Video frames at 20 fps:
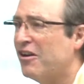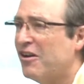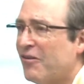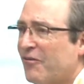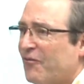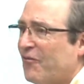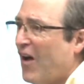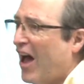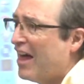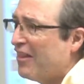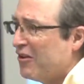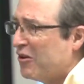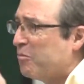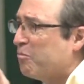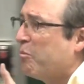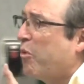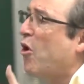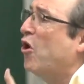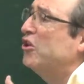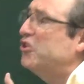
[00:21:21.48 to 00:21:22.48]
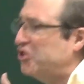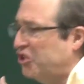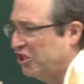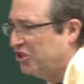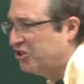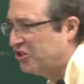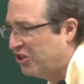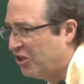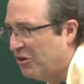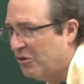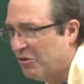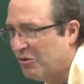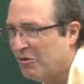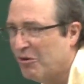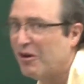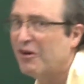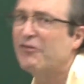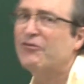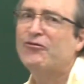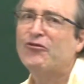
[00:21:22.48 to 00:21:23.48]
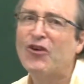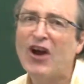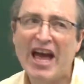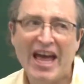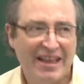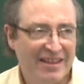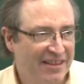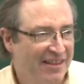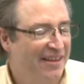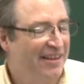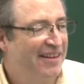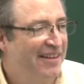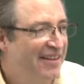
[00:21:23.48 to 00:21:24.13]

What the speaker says: your father pushes you, or a friend.